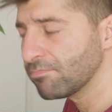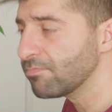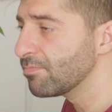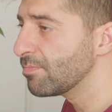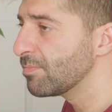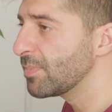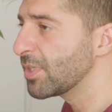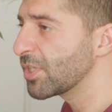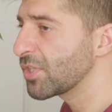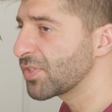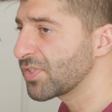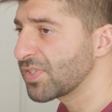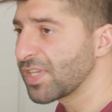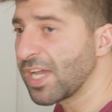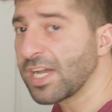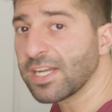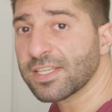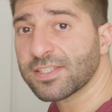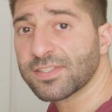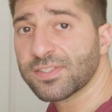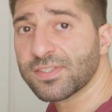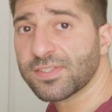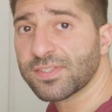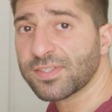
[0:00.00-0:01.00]
big
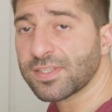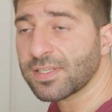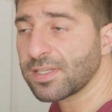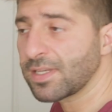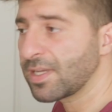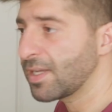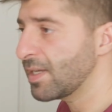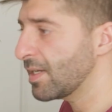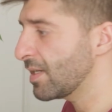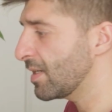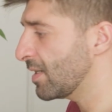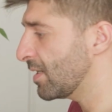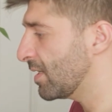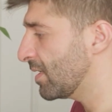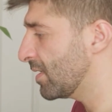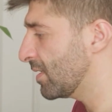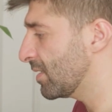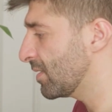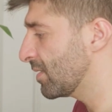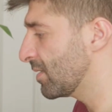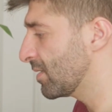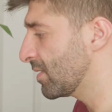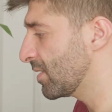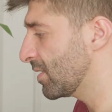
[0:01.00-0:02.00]
sets
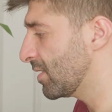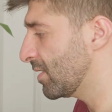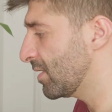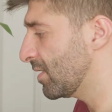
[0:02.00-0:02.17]
and